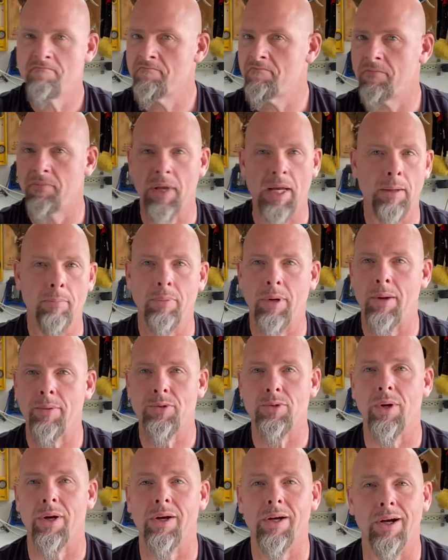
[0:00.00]
thing pops
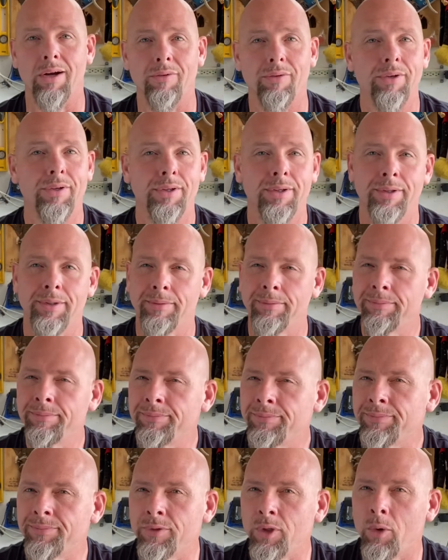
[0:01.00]
right off,
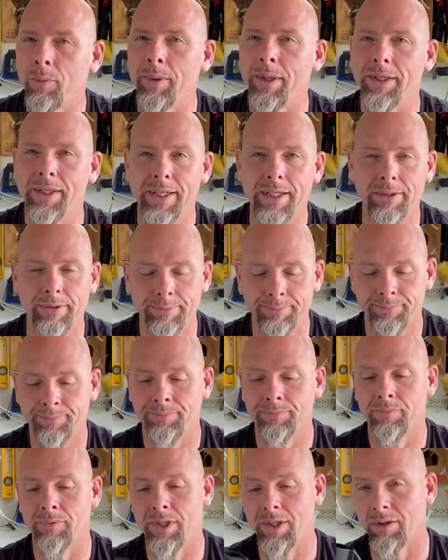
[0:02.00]
no big deal.
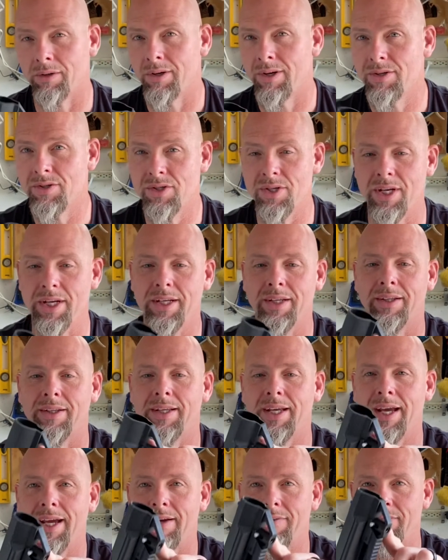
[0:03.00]
Killer Instinct,
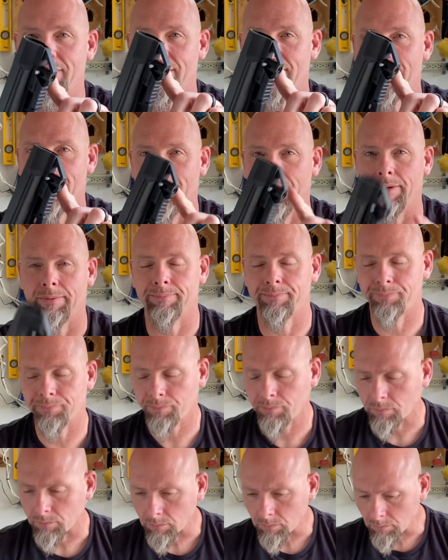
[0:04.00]
they have it here.
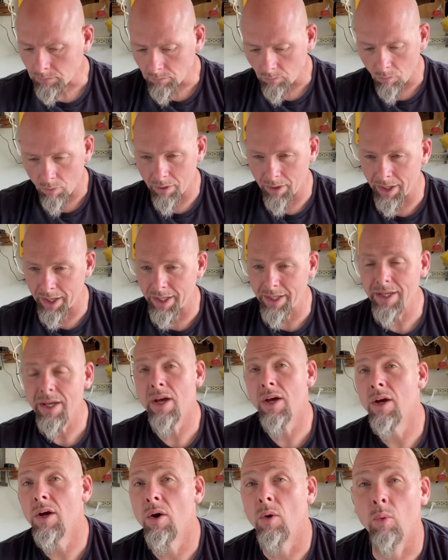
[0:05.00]
Okay,
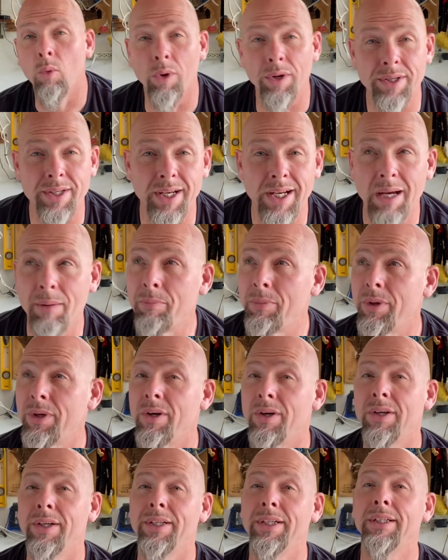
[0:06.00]
what did I put
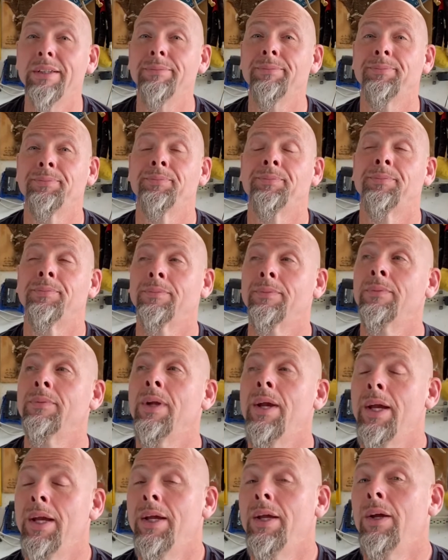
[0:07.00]
on there?
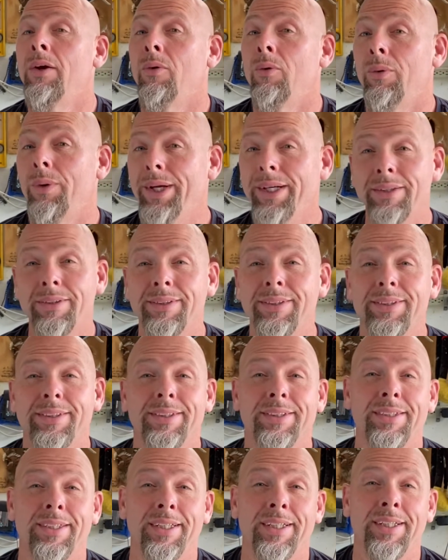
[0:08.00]
Well,
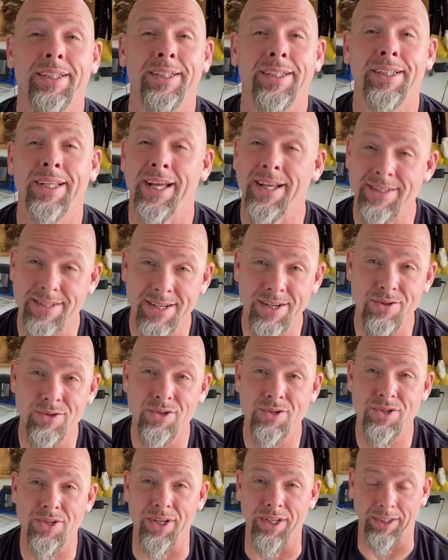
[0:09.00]
that's
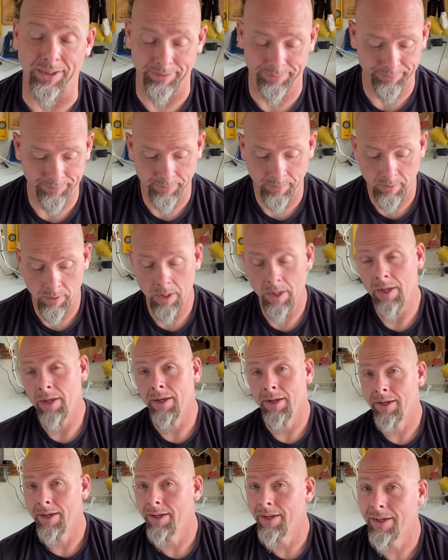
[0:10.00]
interesting.
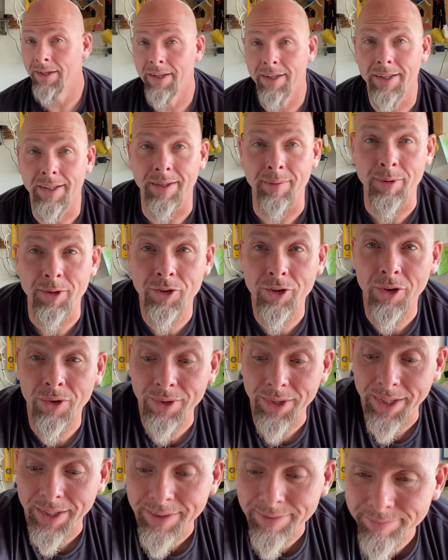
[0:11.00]
Let me show you.